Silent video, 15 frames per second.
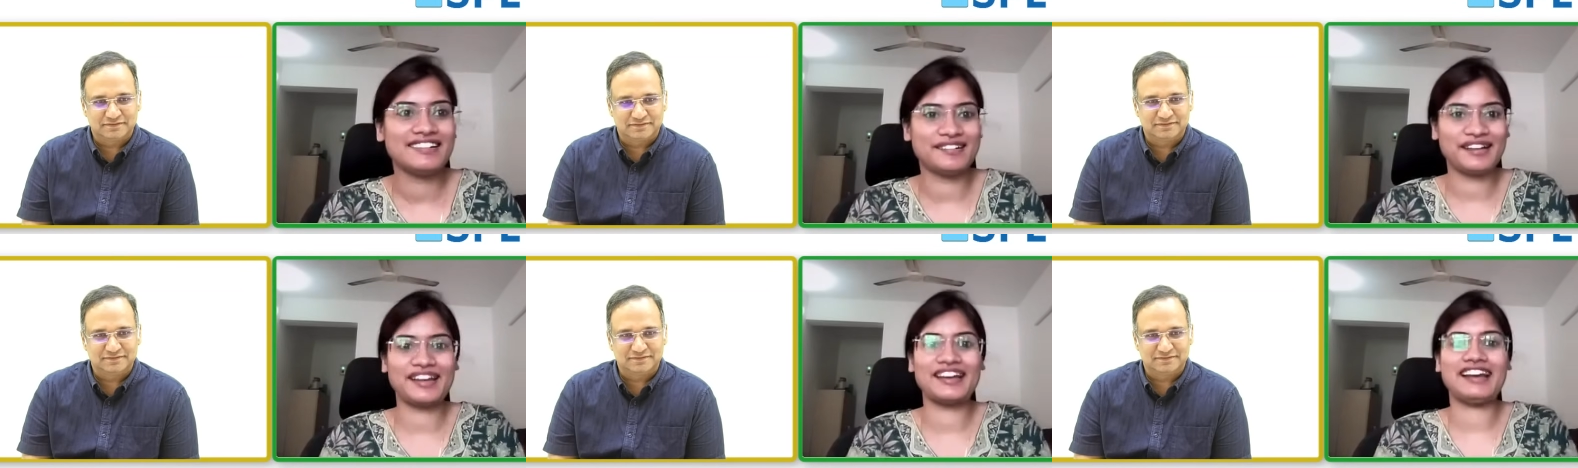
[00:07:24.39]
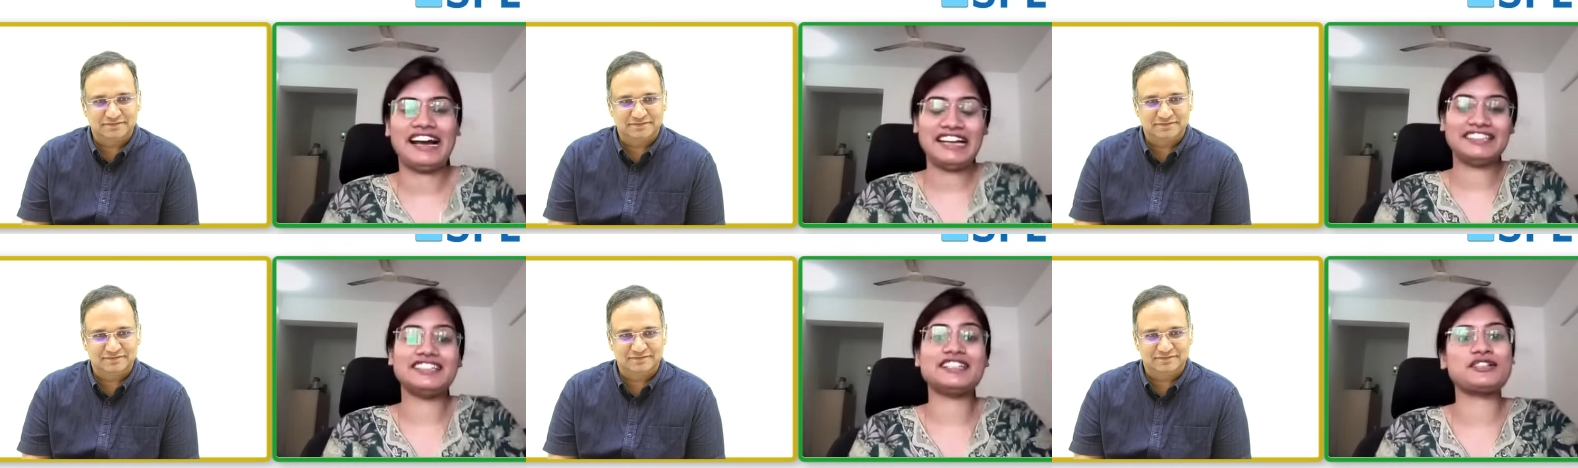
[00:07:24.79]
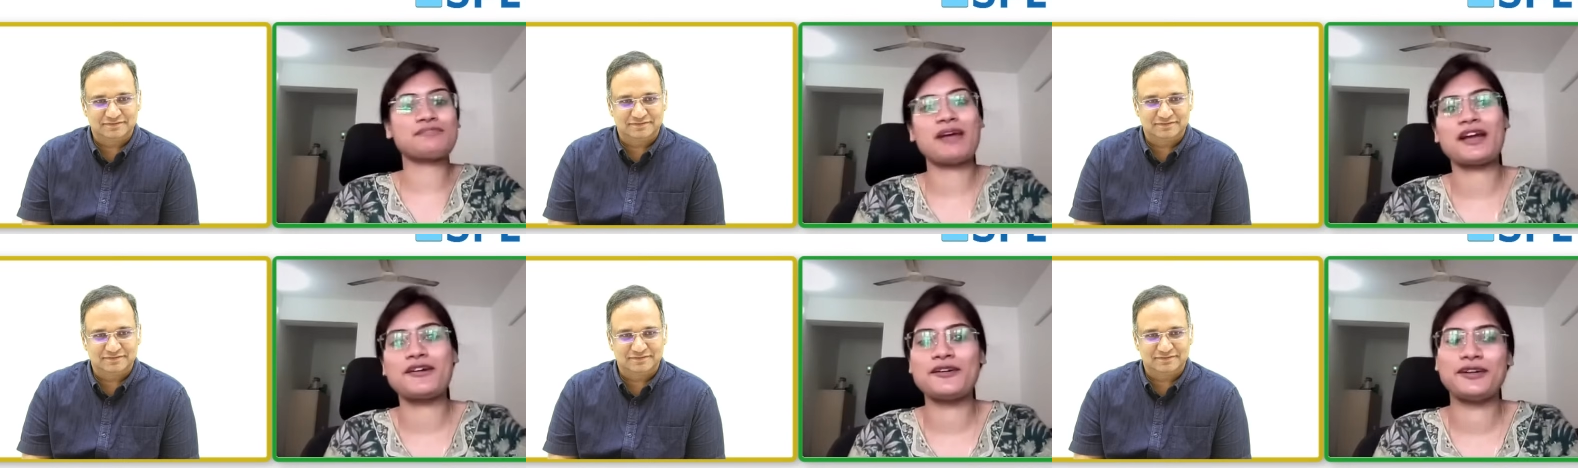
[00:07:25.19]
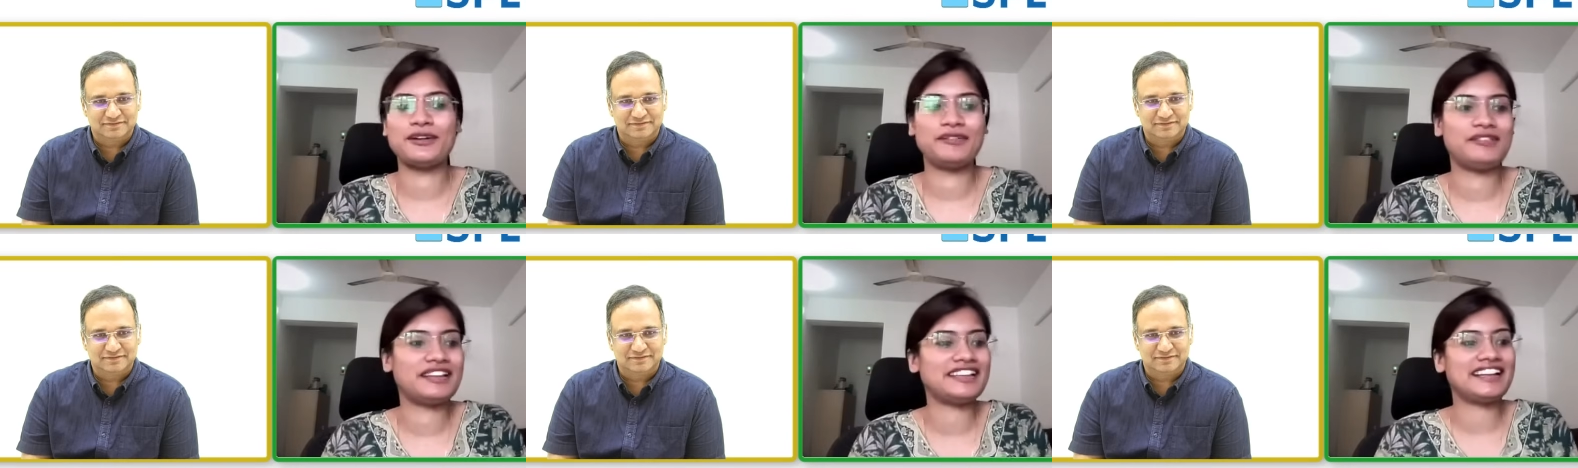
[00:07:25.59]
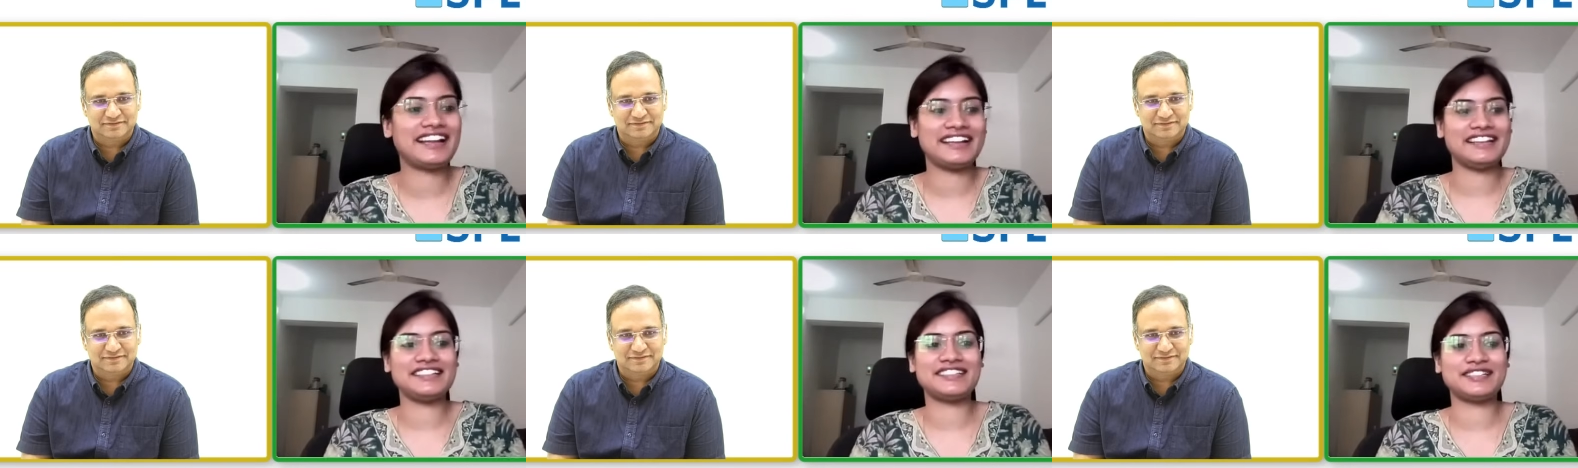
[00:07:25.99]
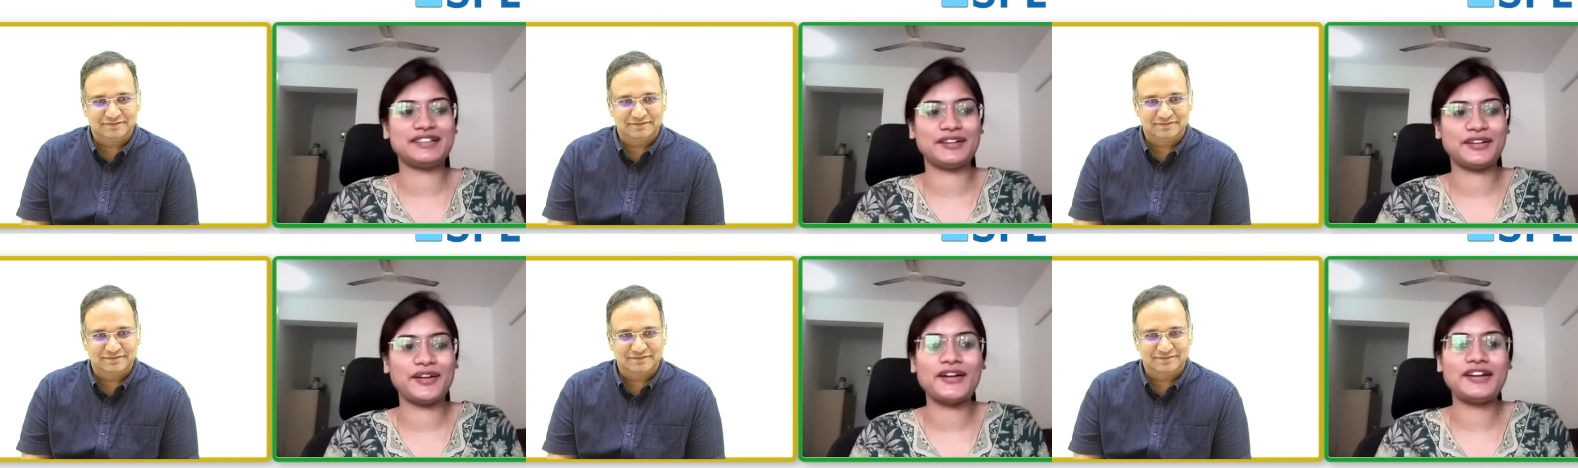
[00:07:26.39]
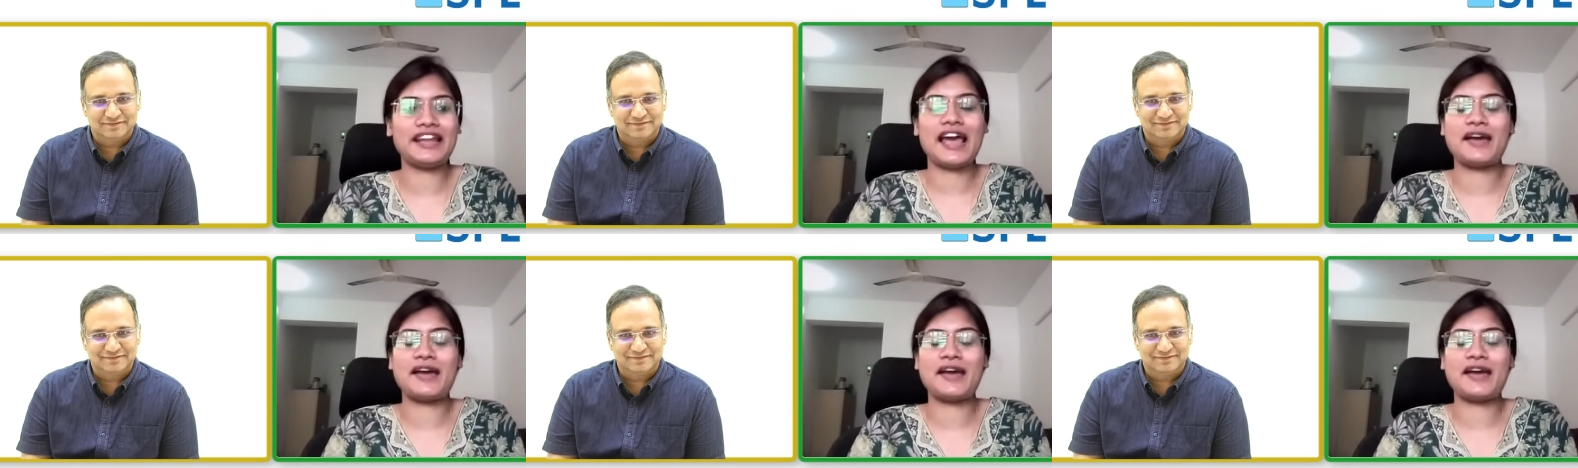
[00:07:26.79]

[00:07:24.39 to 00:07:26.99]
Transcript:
Speaker 1: Okay, this is my goal. Whether I reach it or not,